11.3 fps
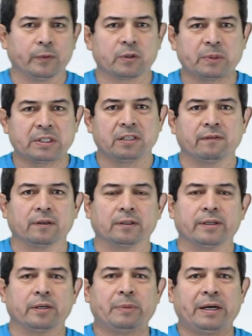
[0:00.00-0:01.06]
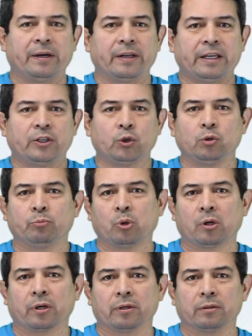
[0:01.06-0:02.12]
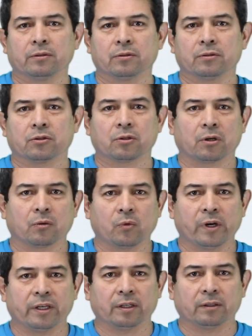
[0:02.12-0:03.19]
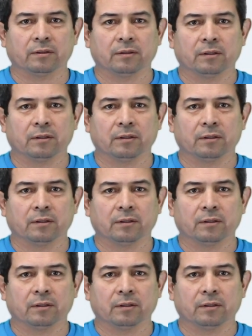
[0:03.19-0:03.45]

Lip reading: was specifically about a two-part start winding.